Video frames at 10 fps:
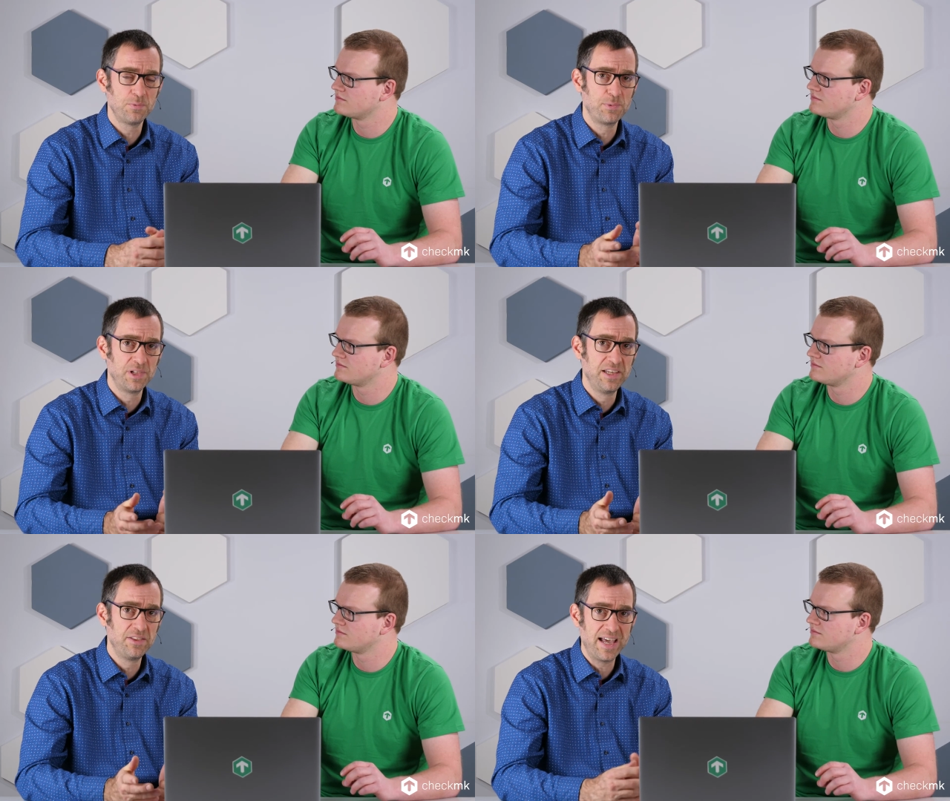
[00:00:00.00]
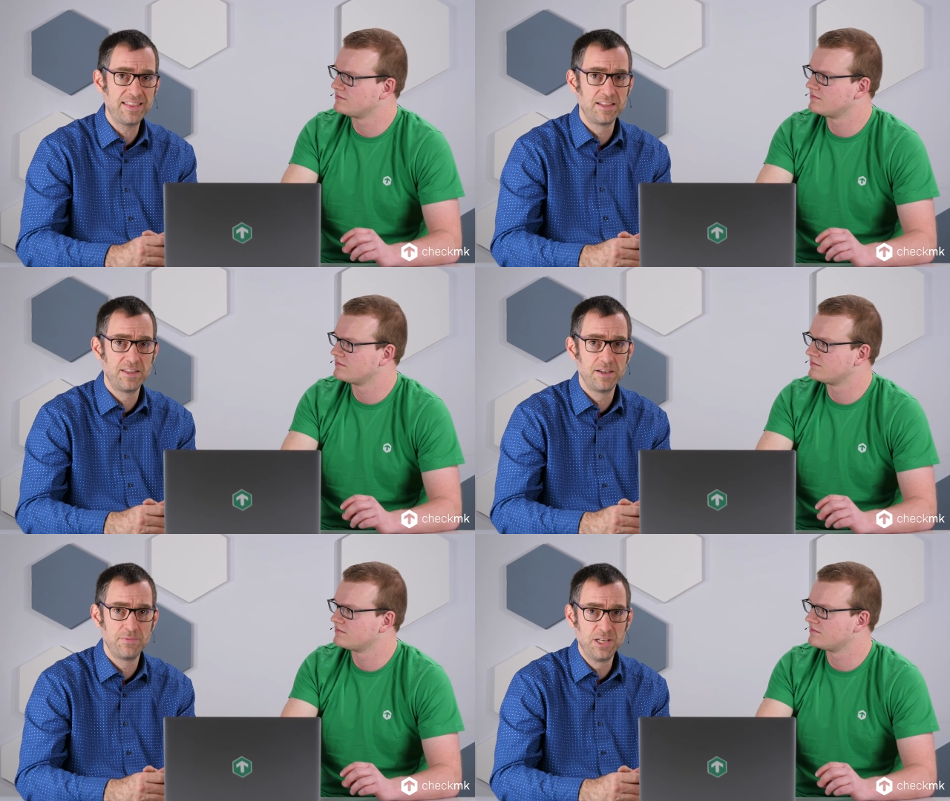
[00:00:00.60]
Speaker 1: We will link that in
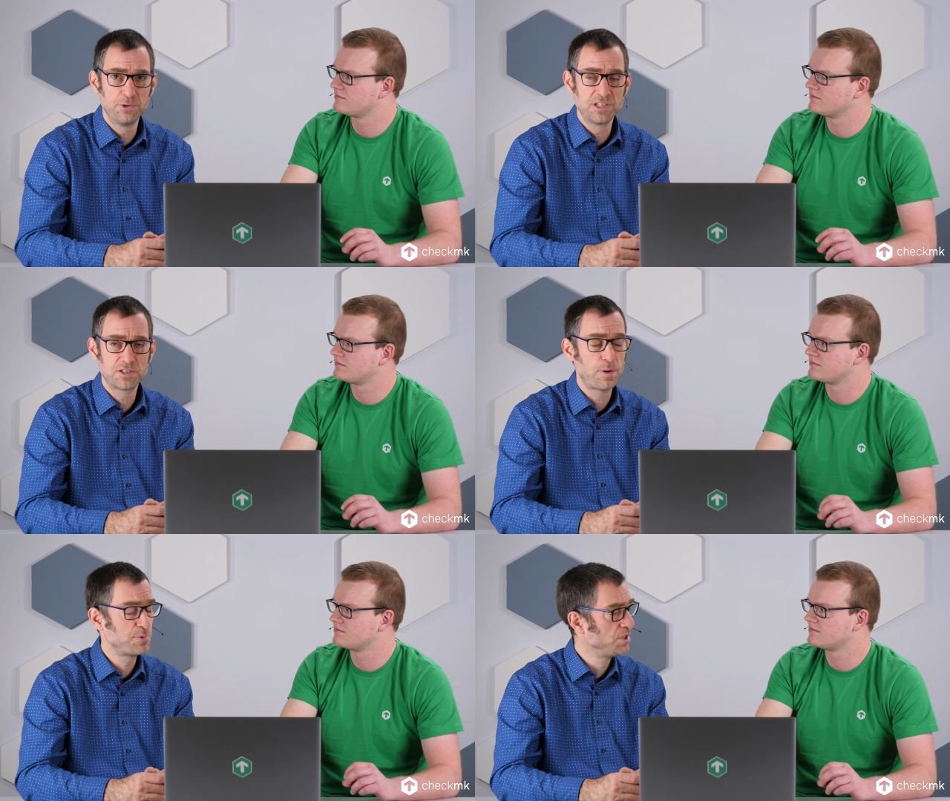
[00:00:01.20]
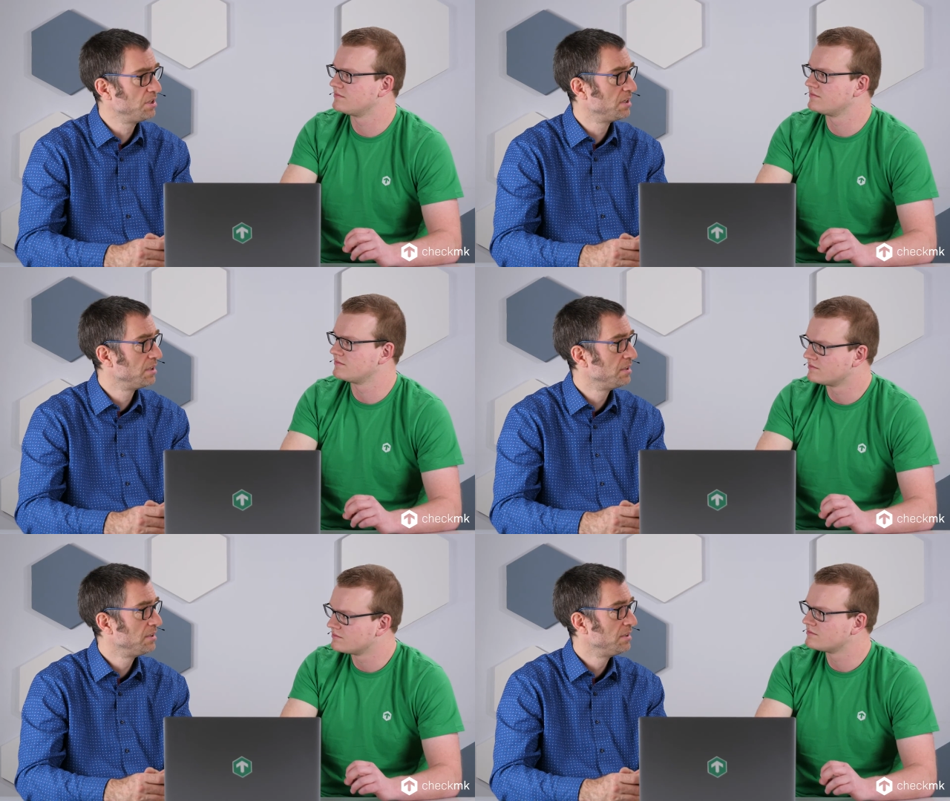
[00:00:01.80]
the video description.
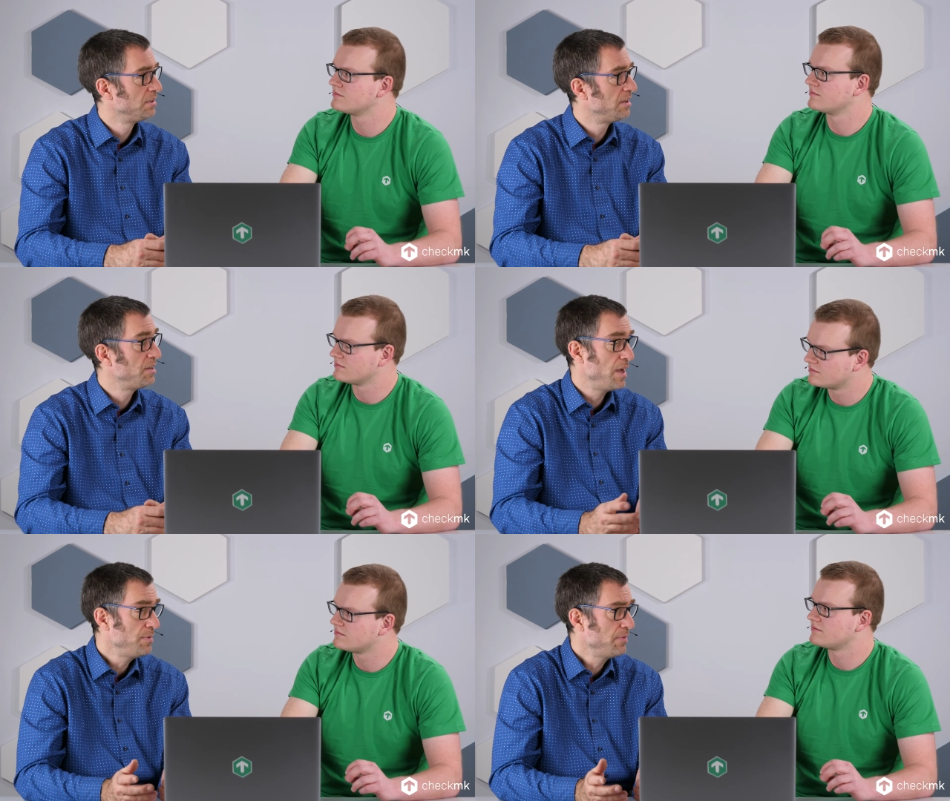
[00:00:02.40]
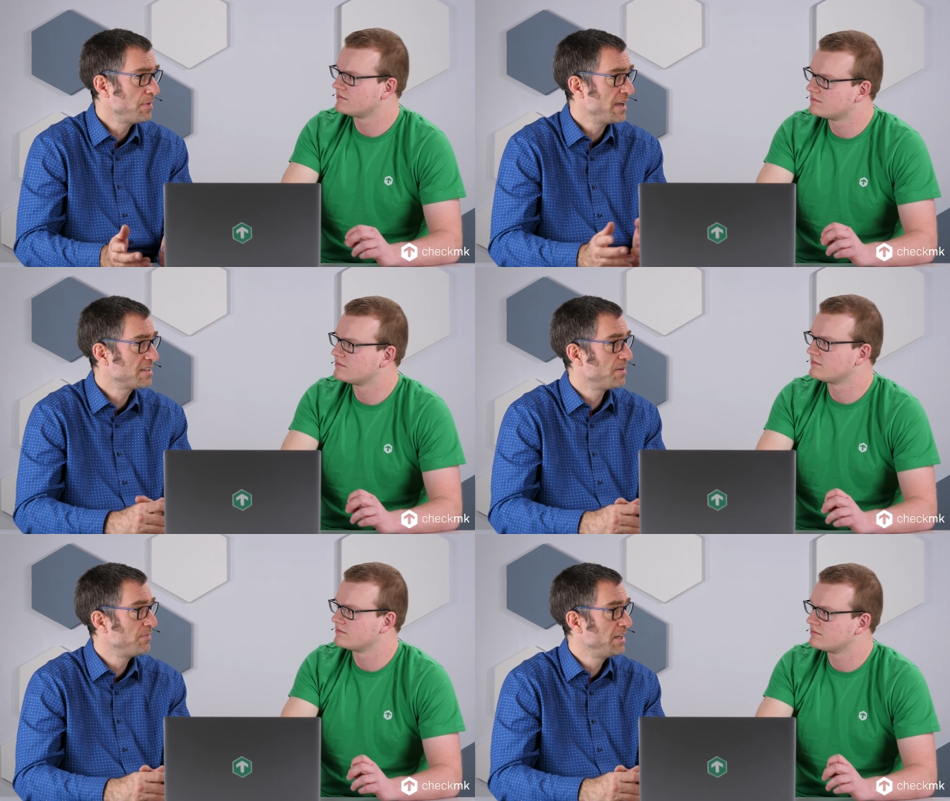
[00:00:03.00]
And maybe we make
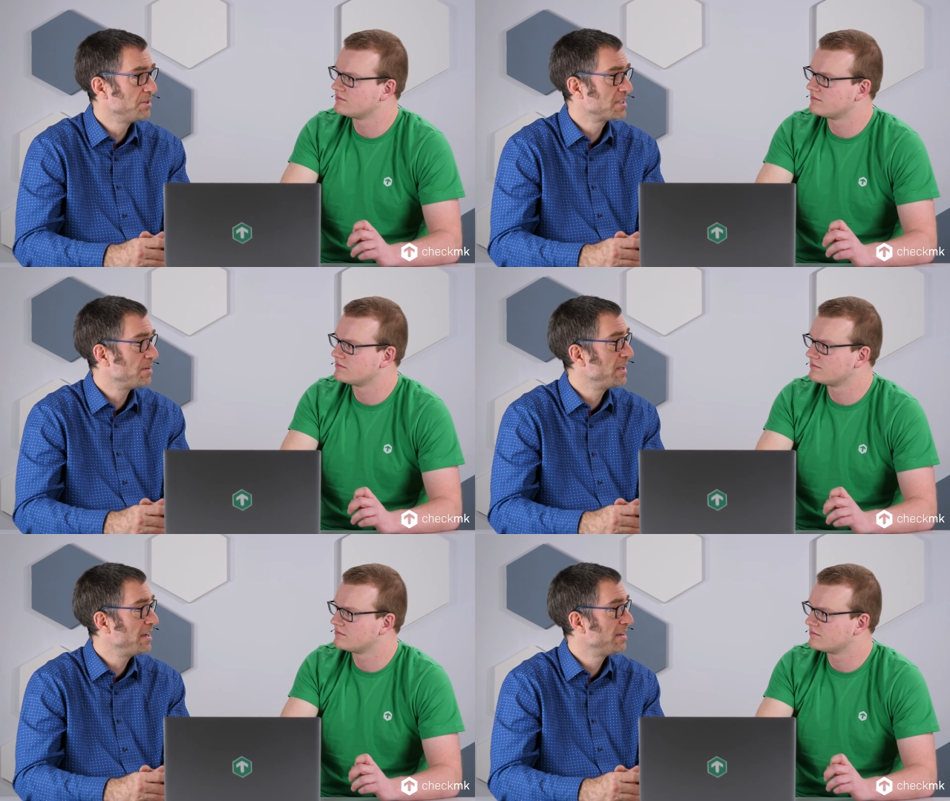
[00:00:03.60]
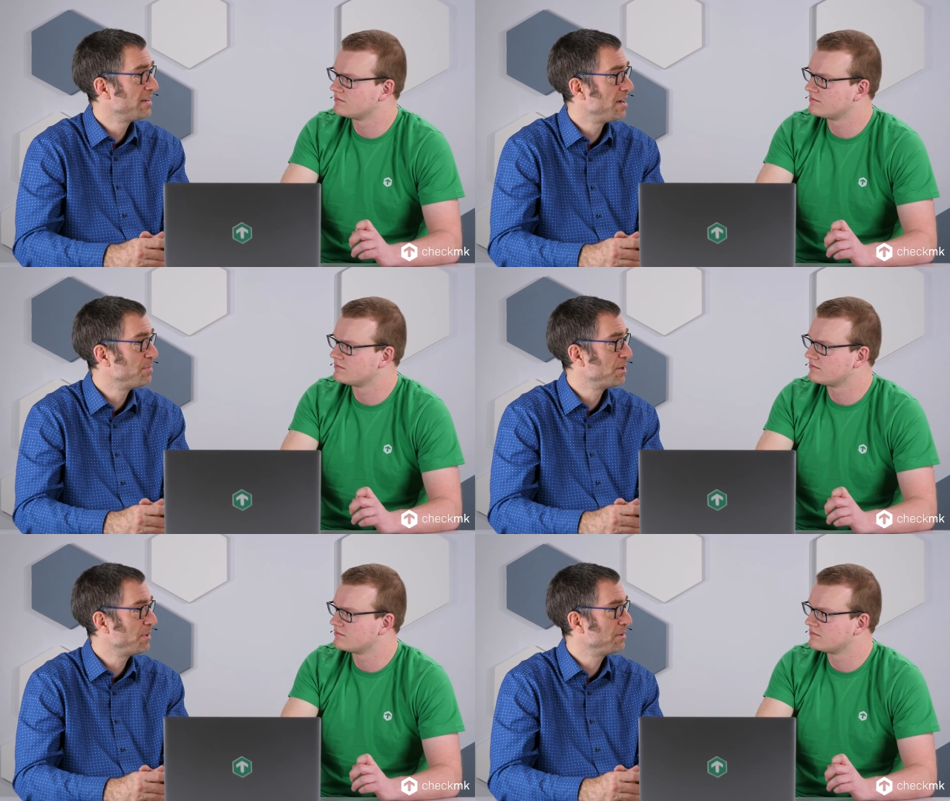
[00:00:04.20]
some videos someday
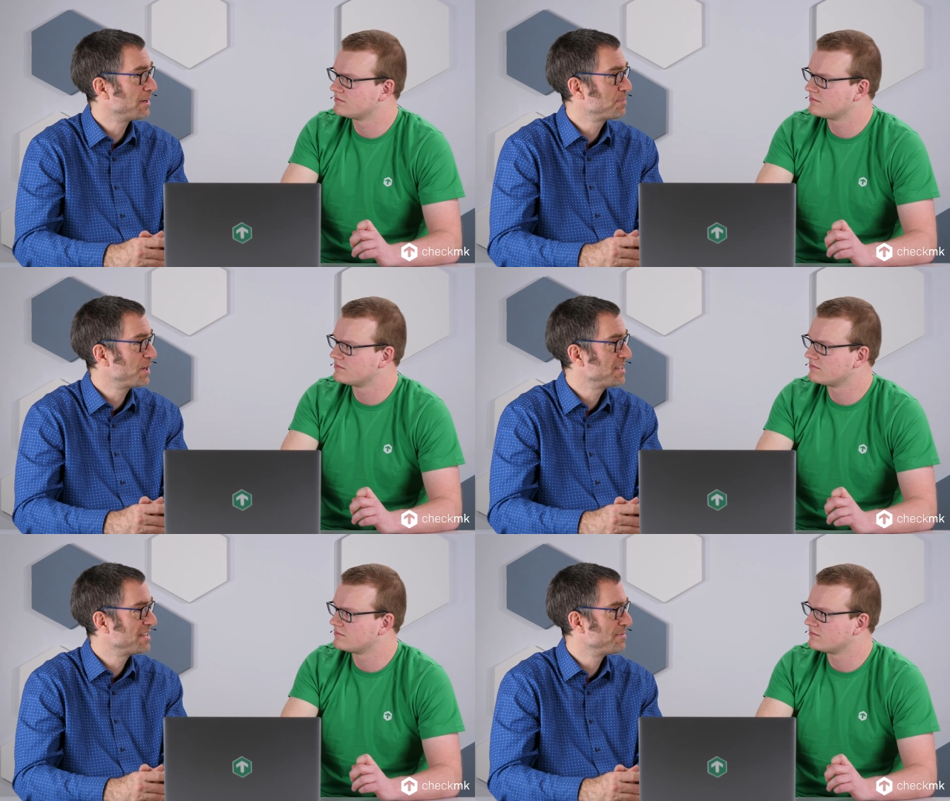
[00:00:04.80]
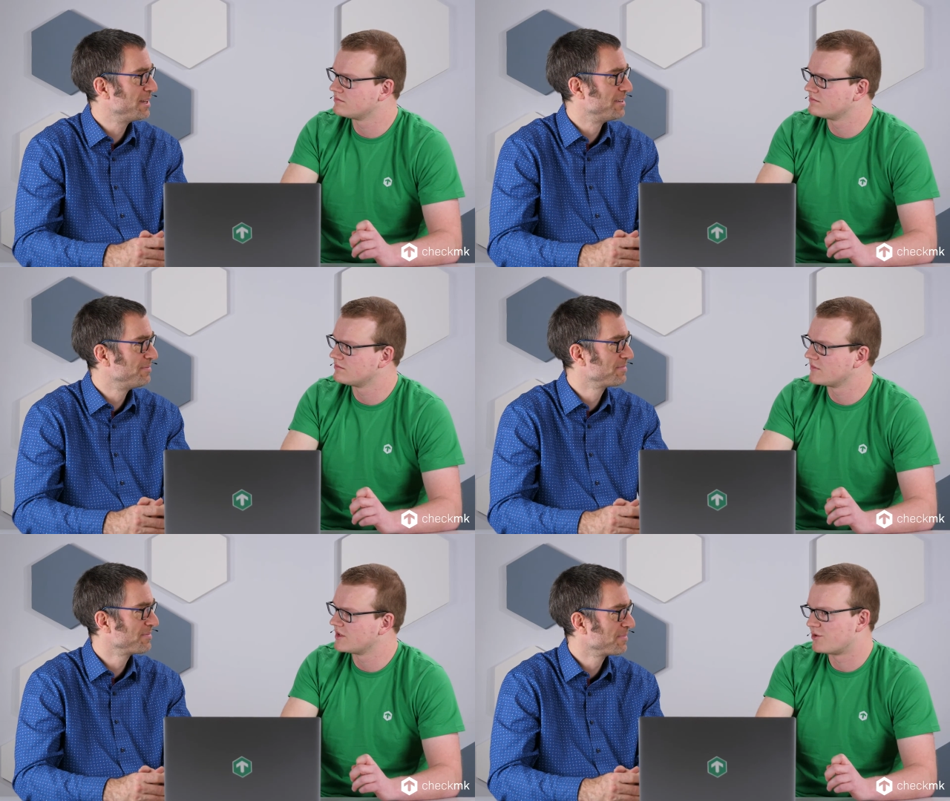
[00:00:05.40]
about regular expressions as well.
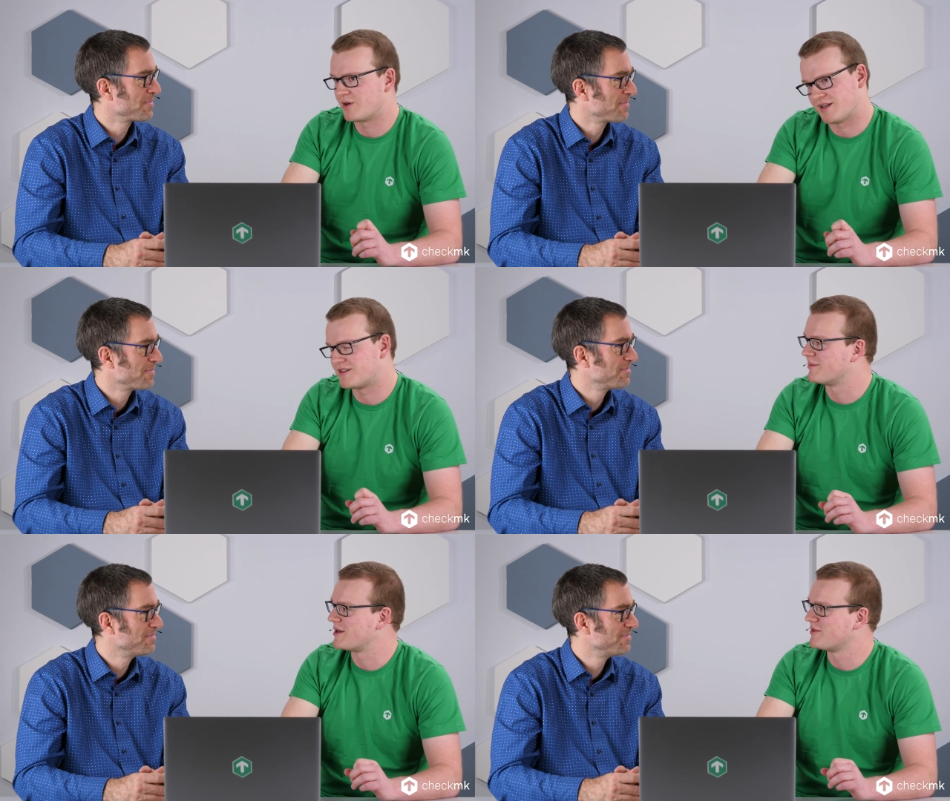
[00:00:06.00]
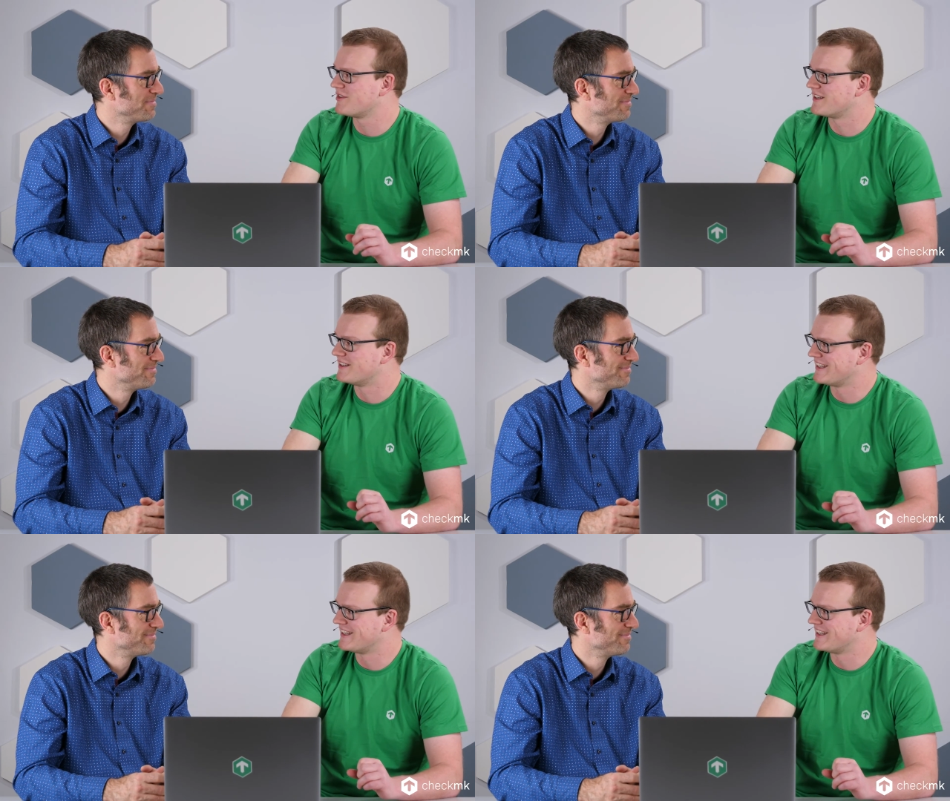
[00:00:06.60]
Speaker 2: Right, might be fun.